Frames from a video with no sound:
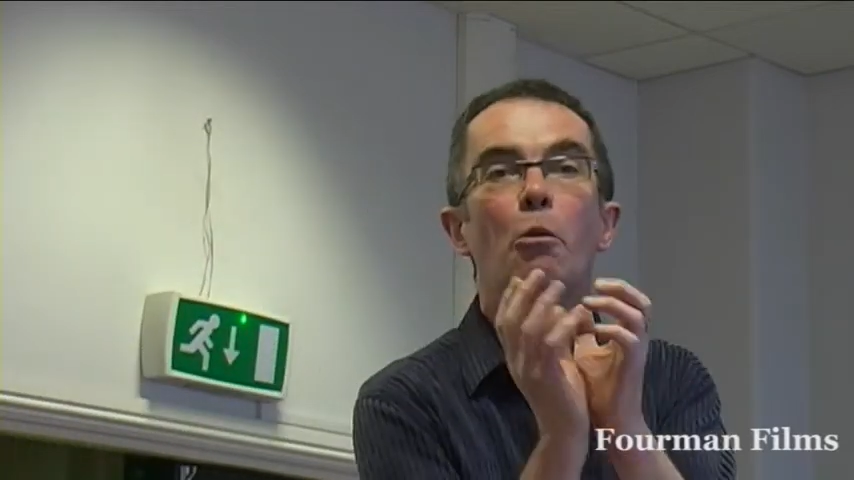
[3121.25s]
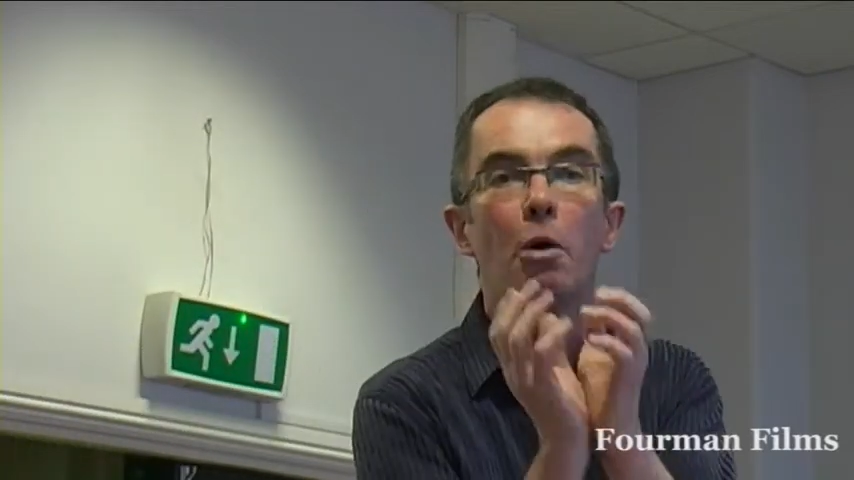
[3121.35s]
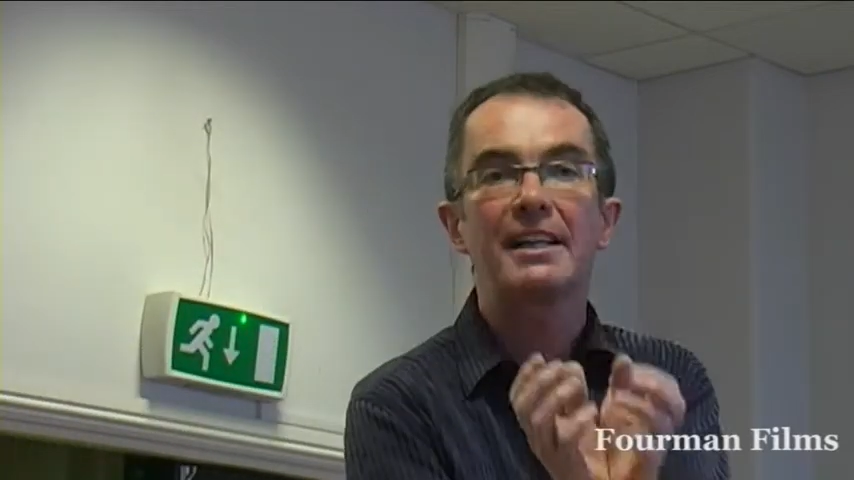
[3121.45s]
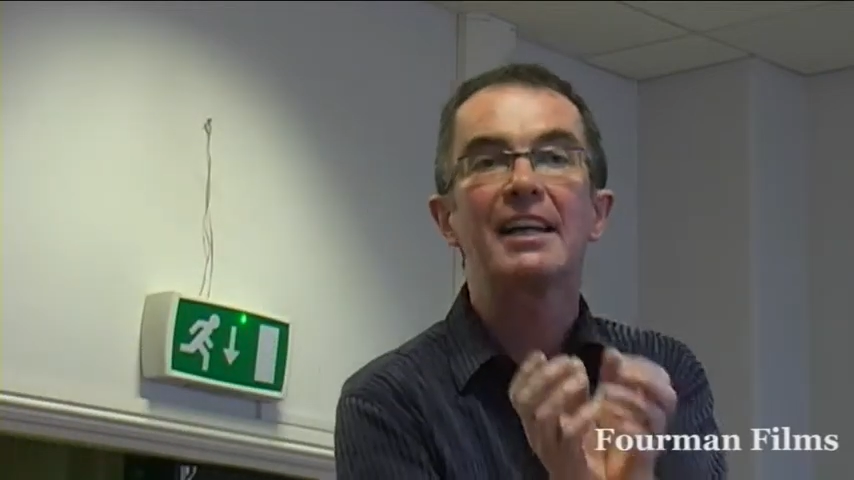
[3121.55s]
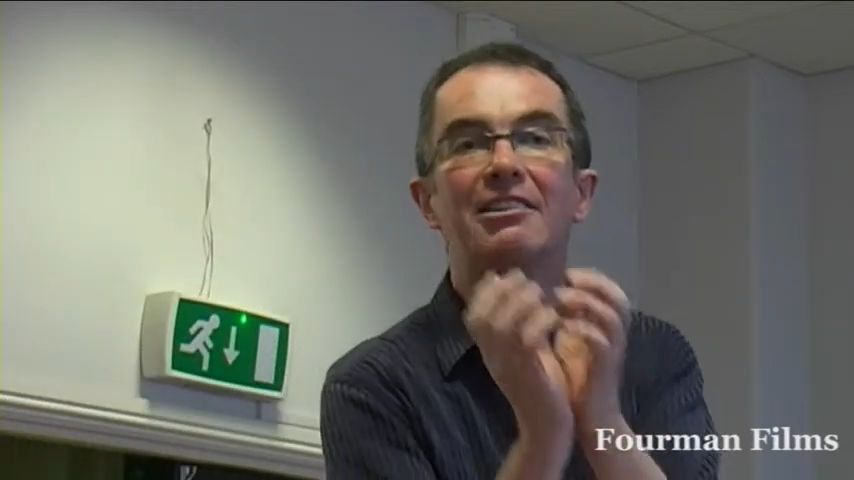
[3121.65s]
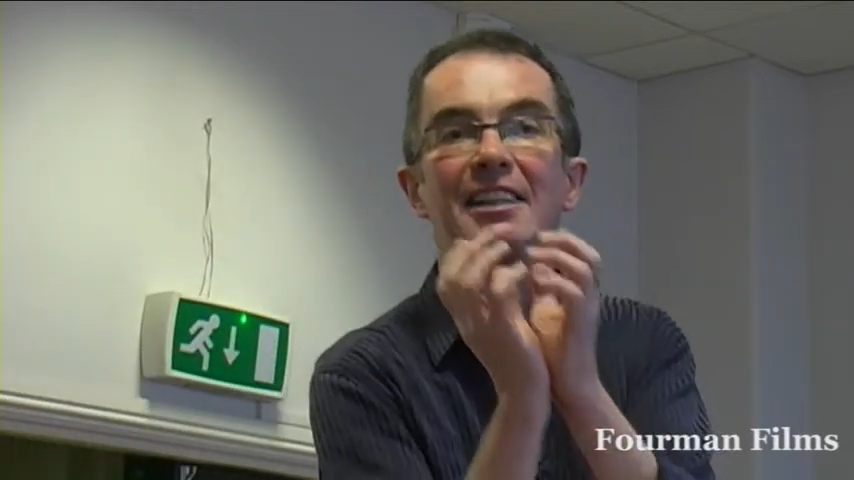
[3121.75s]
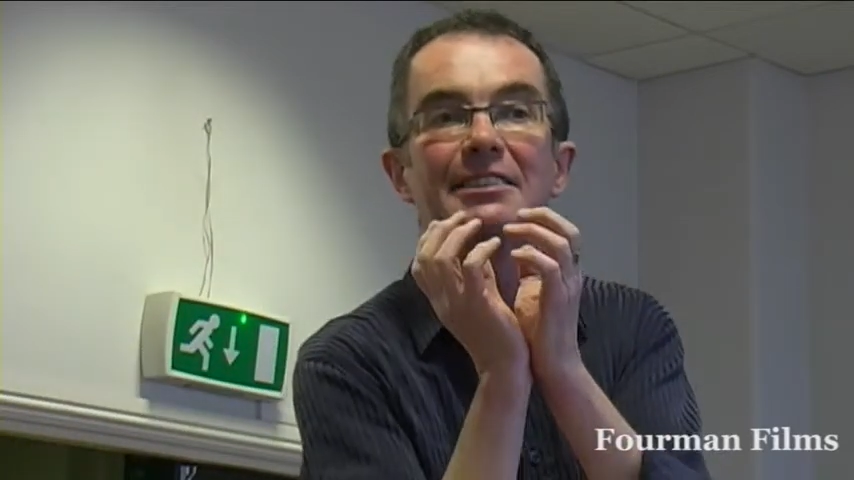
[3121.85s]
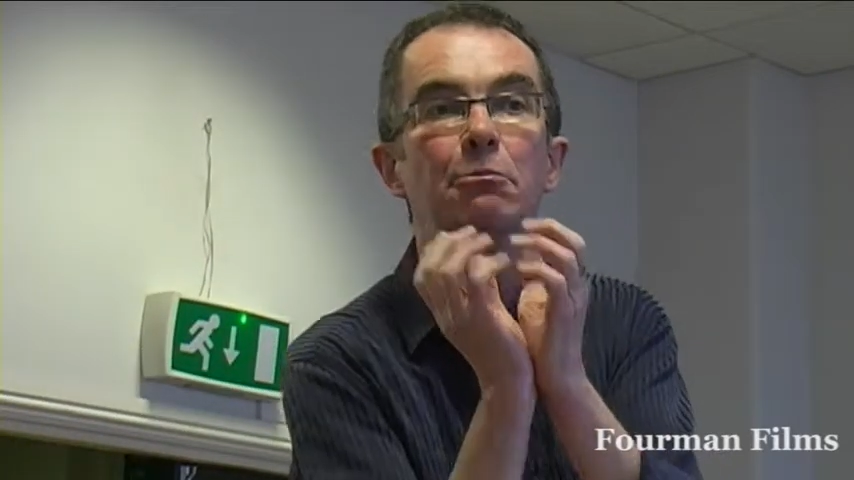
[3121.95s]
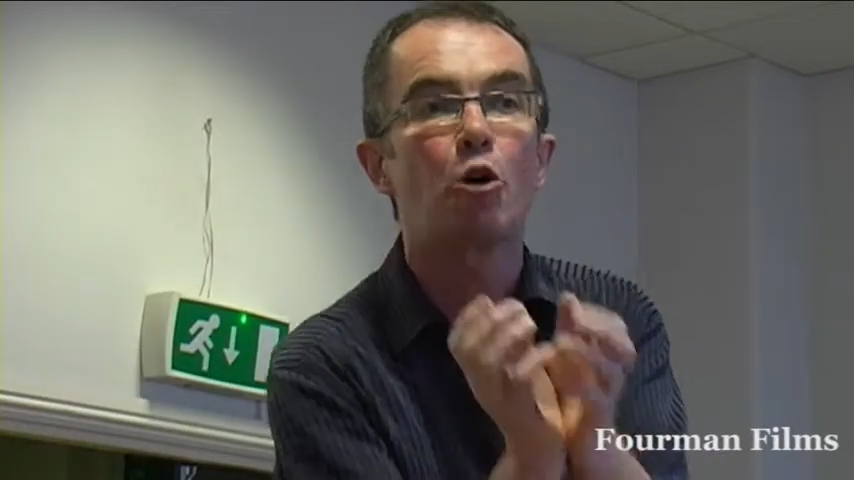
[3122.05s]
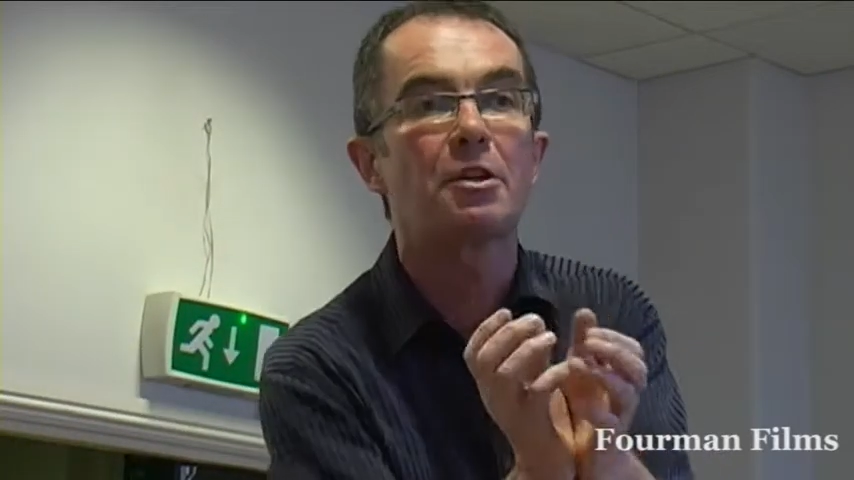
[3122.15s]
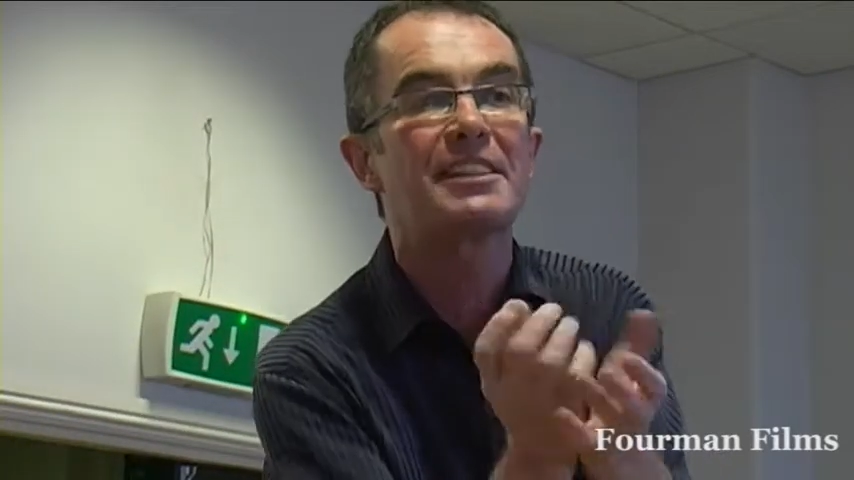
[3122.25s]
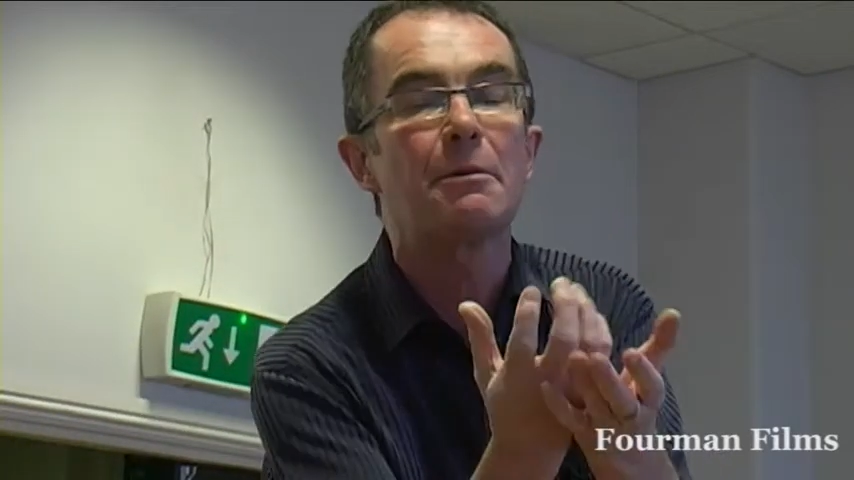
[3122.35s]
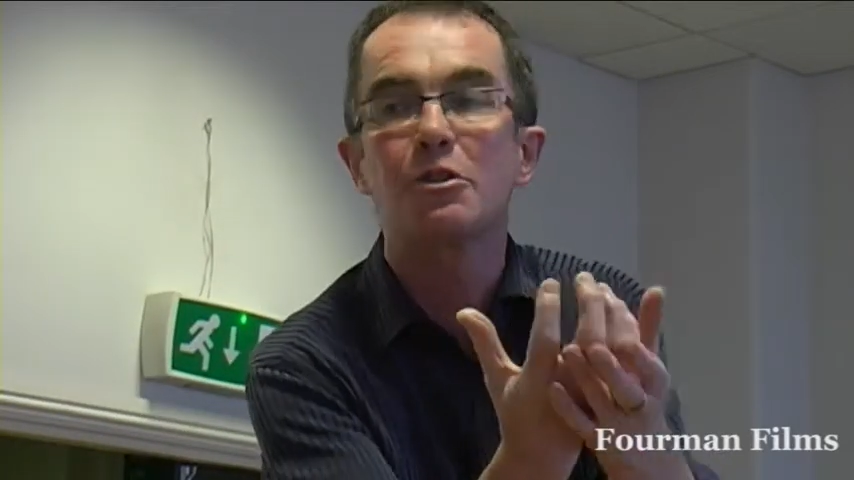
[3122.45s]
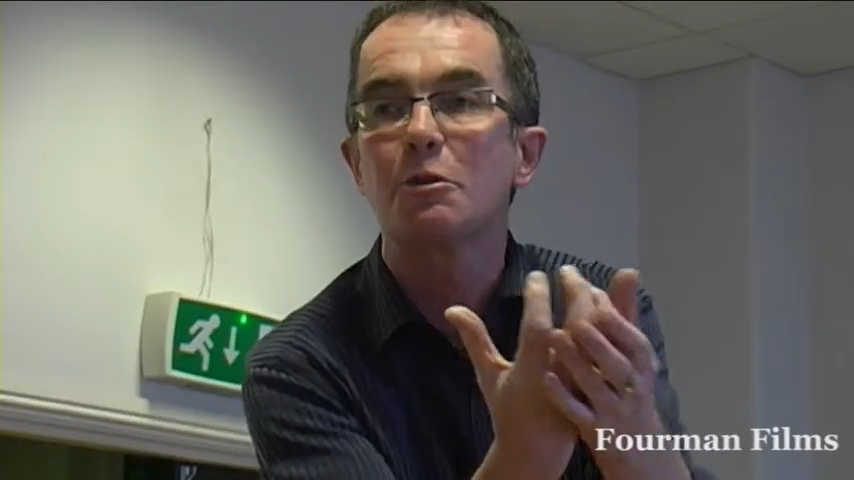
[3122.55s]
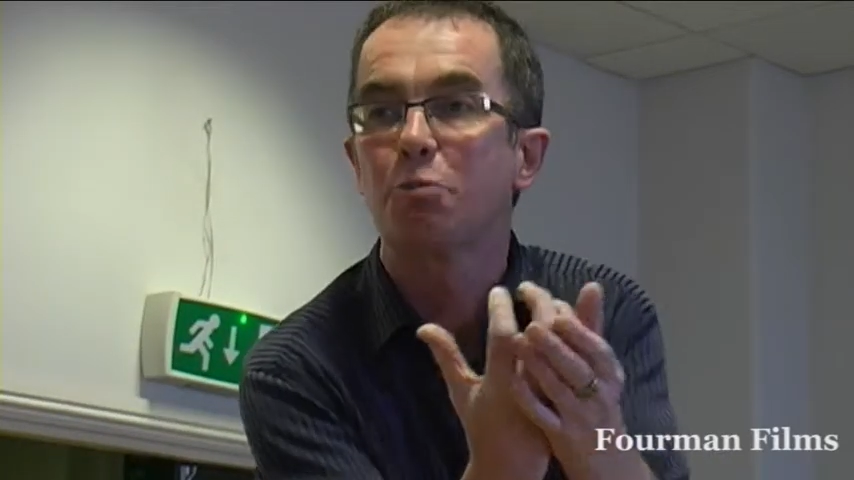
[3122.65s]
working class democracy,
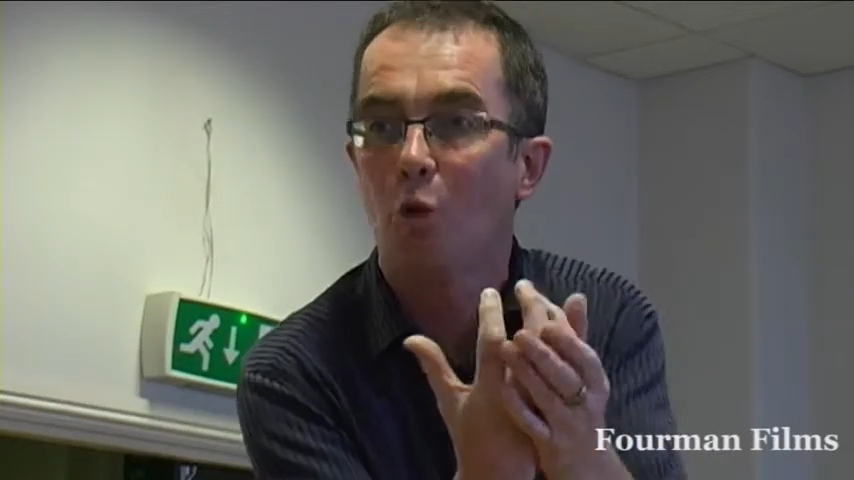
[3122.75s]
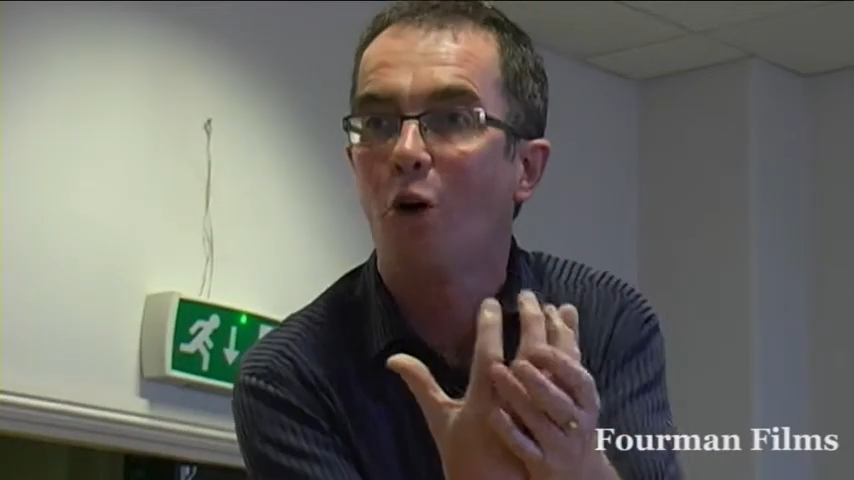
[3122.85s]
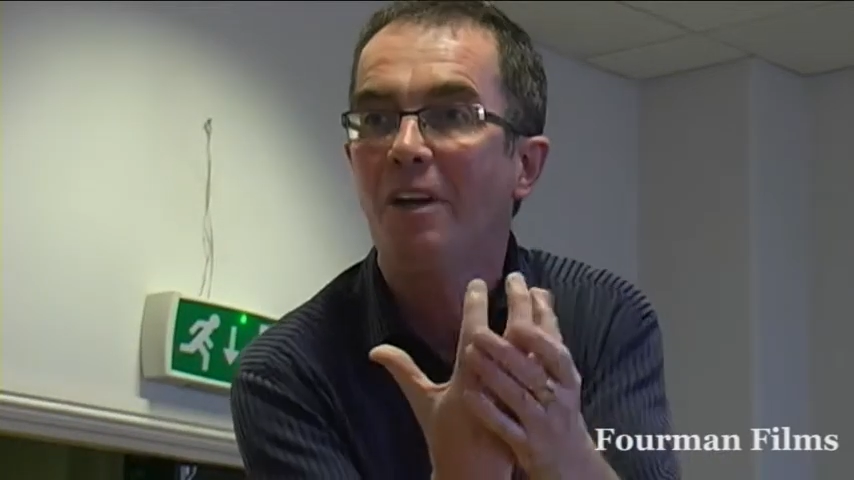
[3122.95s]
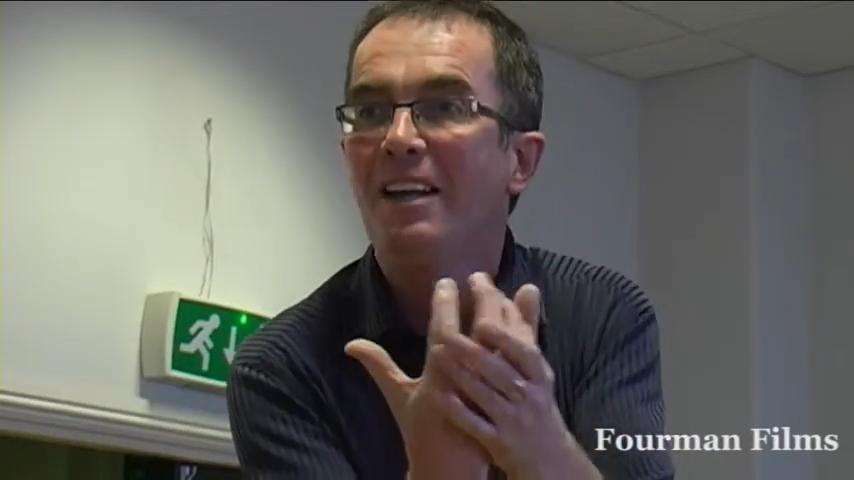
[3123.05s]
which was what